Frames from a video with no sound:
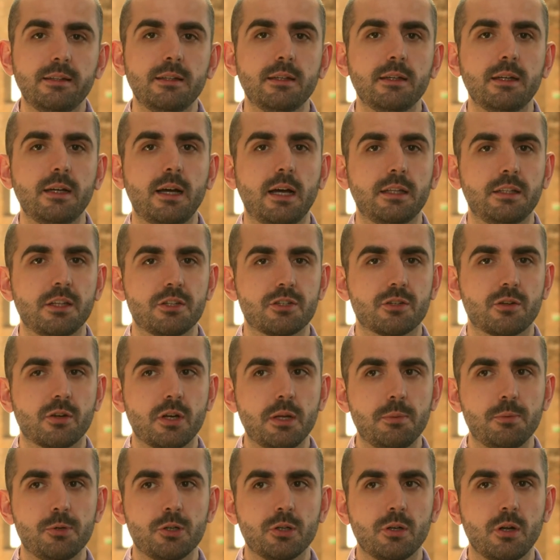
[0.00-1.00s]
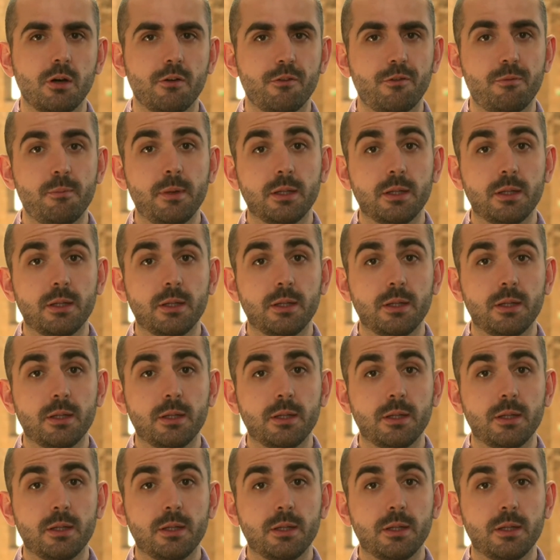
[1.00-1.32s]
a description of